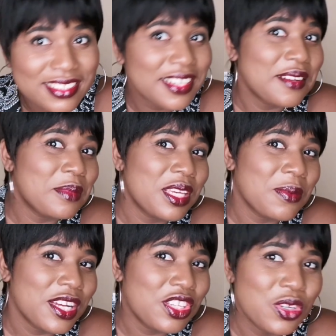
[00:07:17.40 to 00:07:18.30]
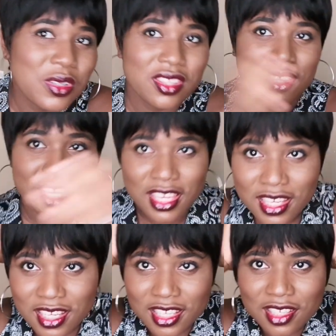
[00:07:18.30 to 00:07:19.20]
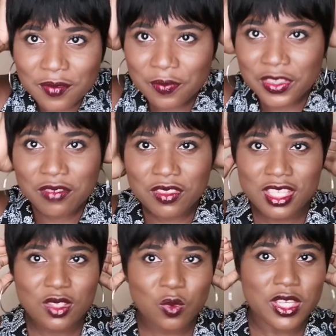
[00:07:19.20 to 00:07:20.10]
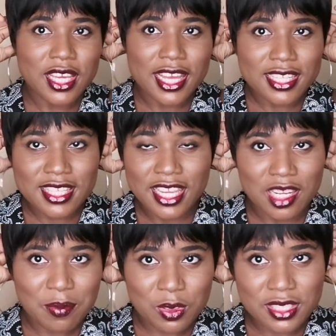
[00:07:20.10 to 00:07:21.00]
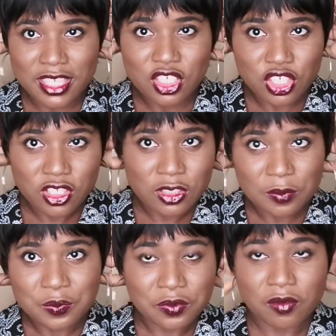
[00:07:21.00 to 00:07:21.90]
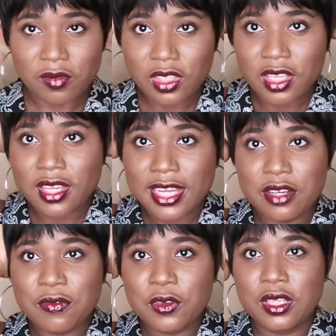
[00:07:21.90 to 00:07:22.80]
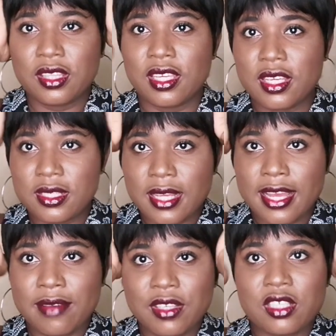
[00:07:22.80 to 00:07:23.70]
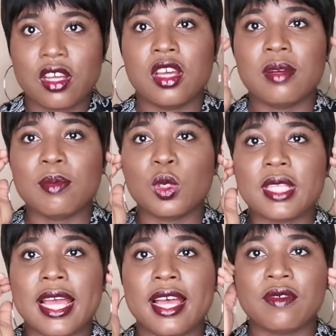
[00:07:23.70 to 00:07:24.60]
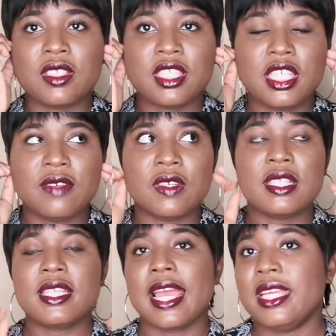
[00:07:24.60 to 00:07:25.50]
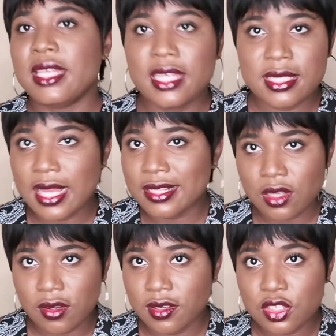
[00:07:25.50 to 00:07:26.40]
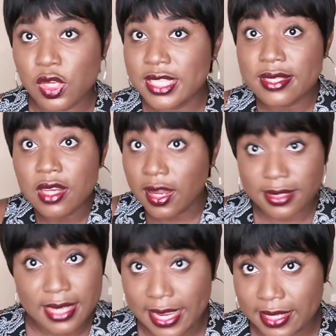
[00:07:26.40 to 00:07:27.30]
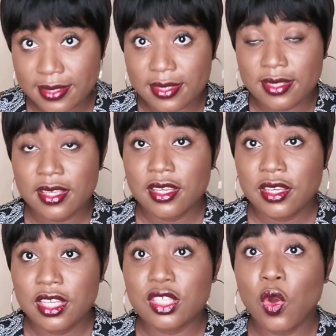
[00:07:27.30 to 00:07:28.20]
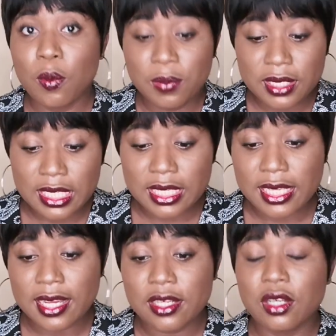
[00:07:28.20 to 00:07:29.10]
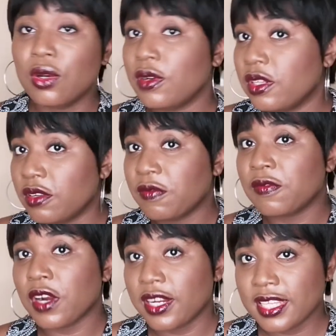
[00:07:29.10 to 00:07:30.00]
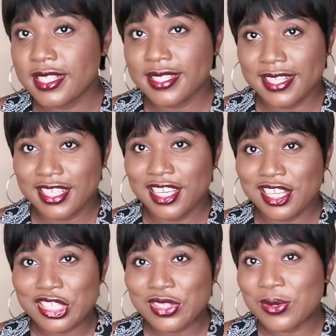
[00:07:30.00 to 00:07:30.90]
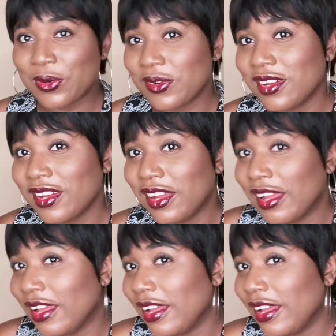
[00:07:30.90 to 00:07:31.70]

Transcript: tell me what you think, if this wig has any potential. And the funny thing is, I have it on, but I haven't even tightened it at all. So it's not tight. It's completely at the farthest setting. So